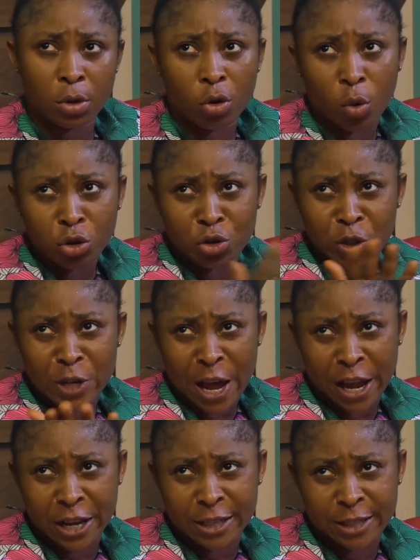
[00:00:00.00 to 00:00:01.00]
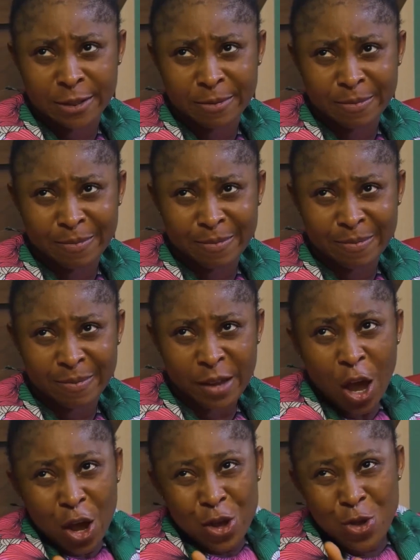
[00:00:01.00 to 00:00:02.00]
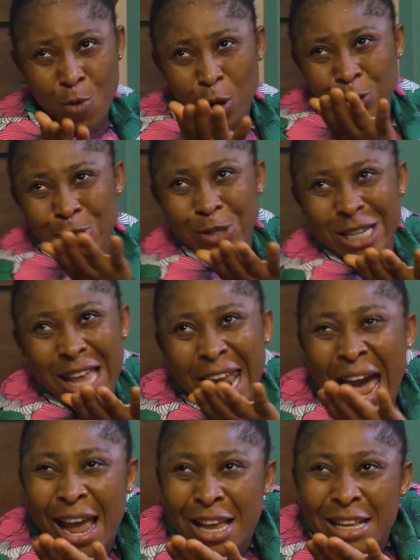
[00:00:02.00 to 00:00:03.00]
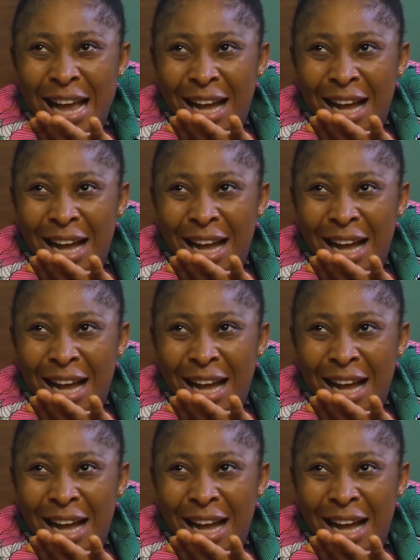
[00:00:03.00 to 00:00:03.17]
You want to deny it? You want to deny it